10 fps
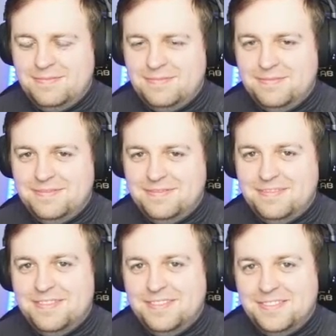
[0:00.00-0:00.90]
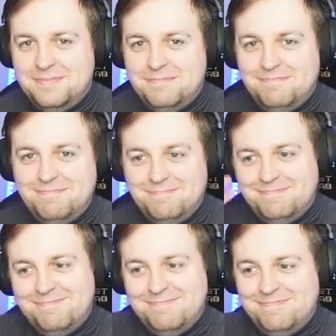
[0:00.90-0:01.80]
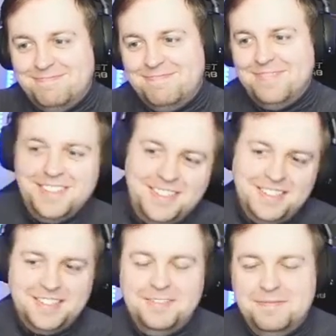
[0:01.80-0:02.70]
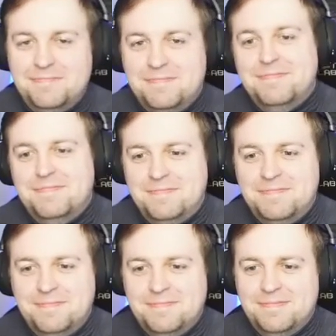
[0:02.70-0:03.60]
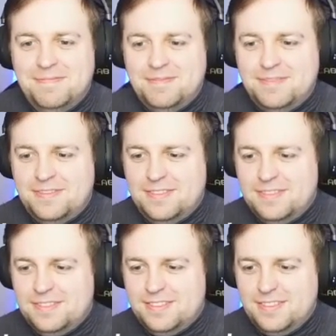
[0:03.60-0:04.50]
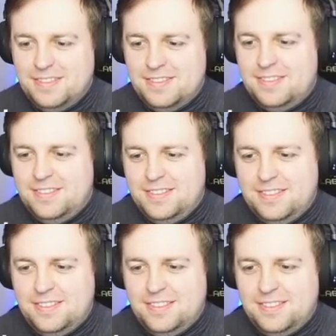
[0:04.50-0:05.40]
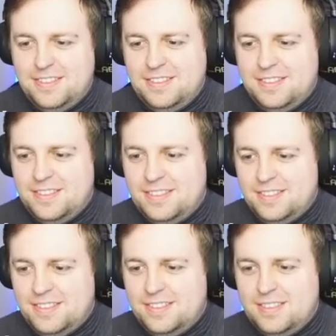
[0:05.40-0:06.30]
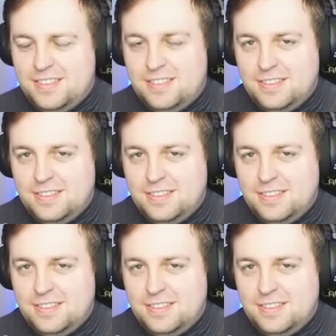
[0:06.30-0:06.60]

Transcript: This person isn't speaking.